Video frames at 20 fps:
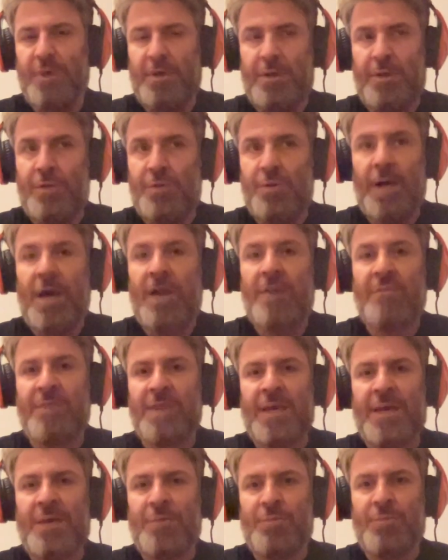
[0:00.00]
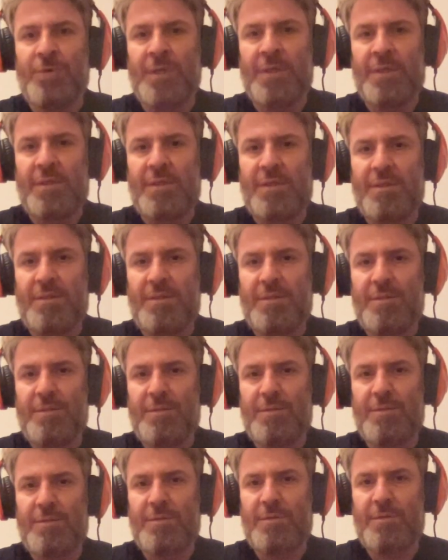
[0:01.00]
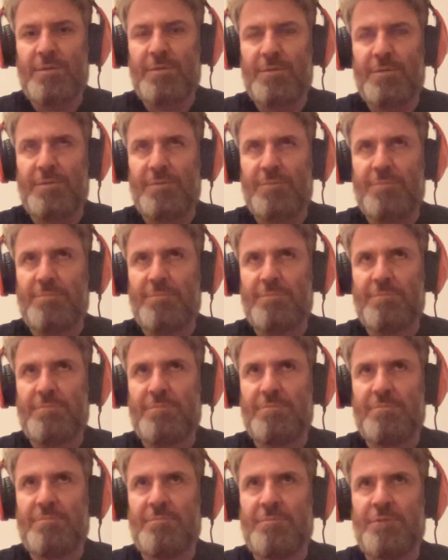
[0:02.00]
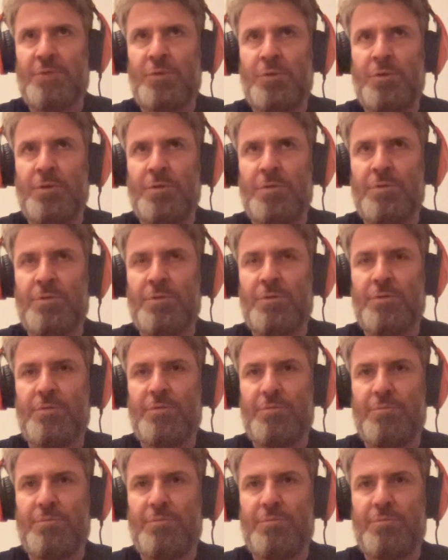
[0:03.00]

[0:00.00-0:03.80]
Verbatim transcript: a lot of that with you know the